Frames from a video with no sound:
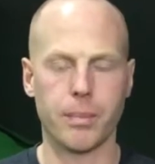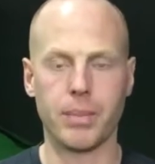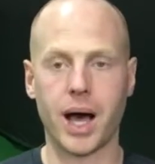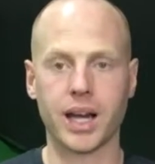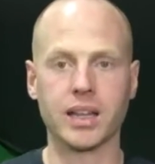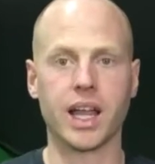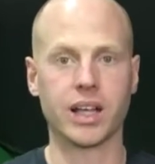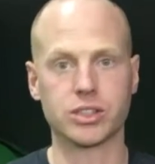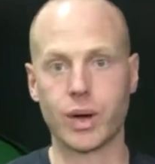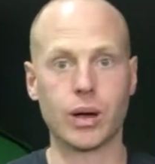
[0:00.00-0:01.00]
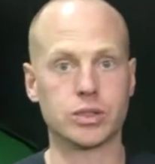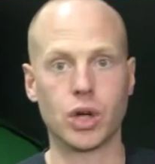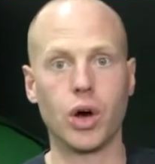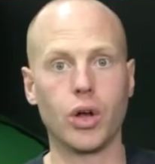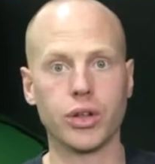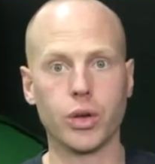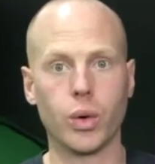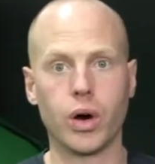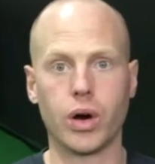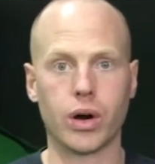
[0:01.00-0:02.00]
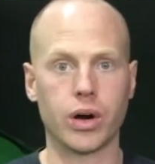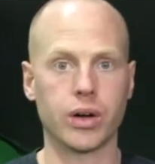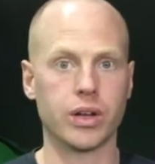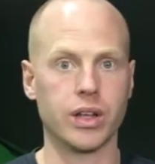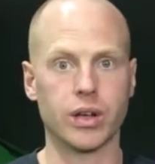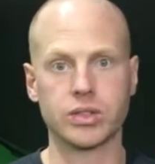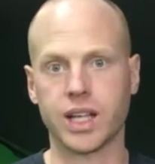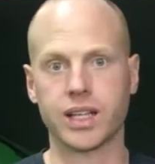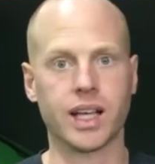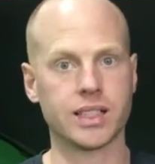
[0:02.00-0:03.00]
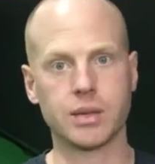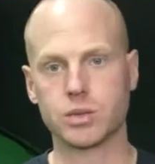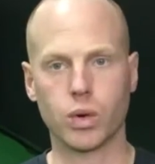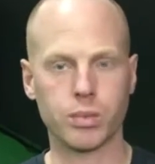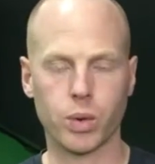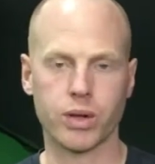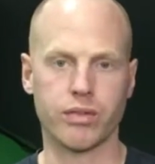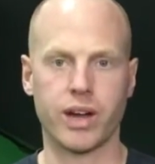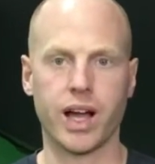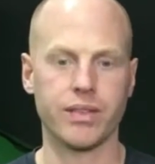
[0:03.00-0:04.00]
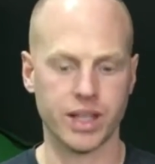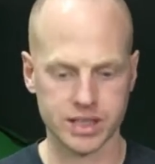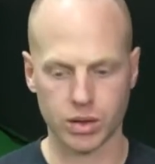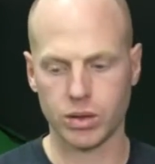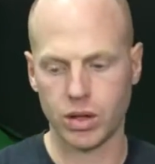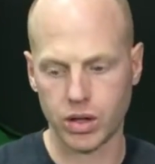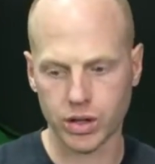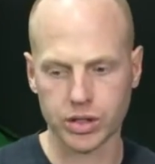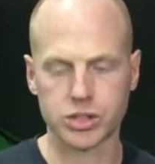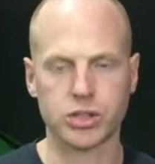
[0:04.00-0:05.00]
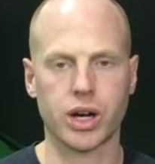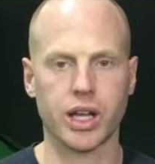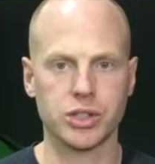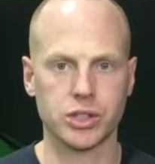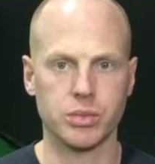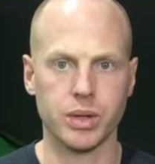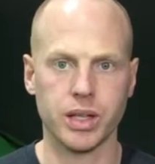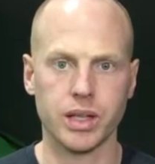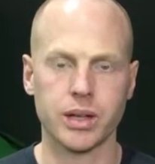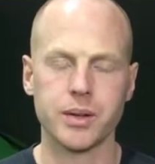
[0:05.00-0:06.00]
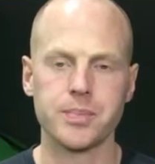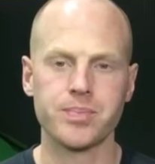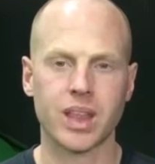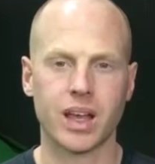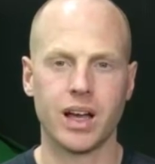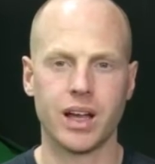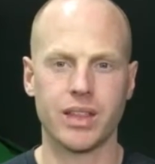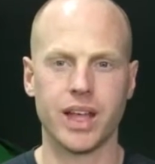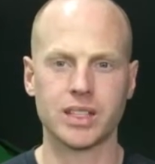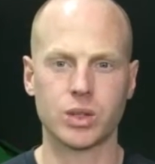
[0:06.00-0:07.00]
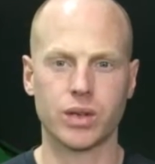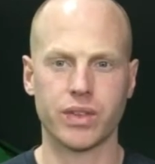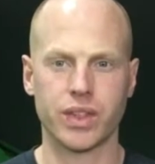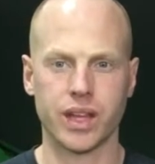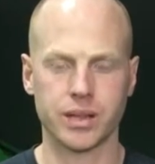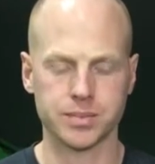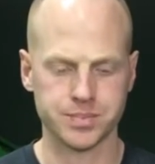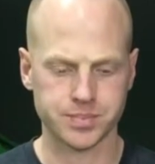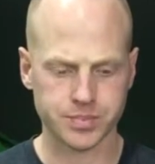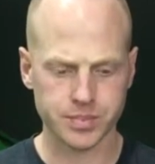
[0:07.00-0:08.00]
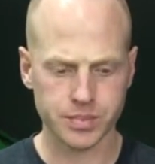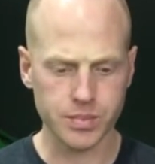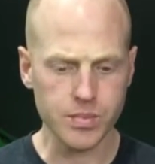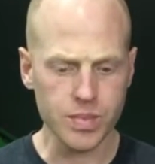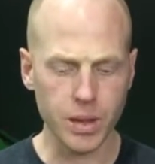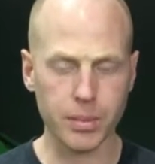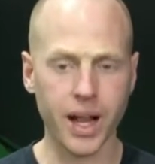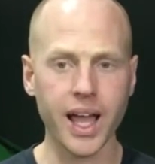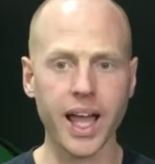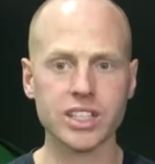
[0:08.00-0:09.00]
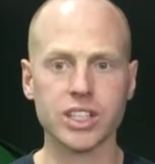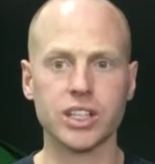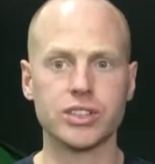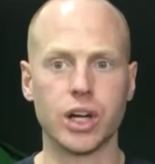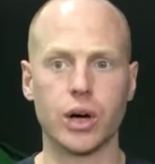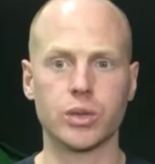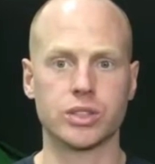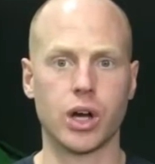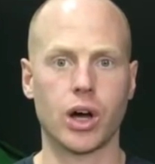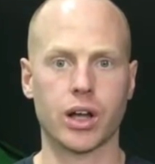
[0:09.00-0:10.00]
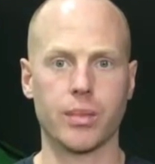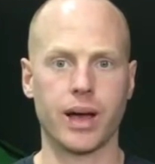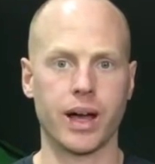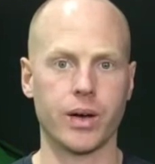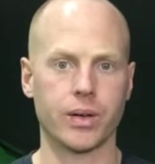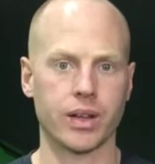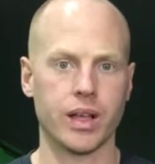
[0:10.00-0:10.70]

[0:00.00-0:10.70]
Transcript: body length, so how tall you are, take that times 1.5, and that's how long your stride should be, that sort of a thing. But I actually don't talk about,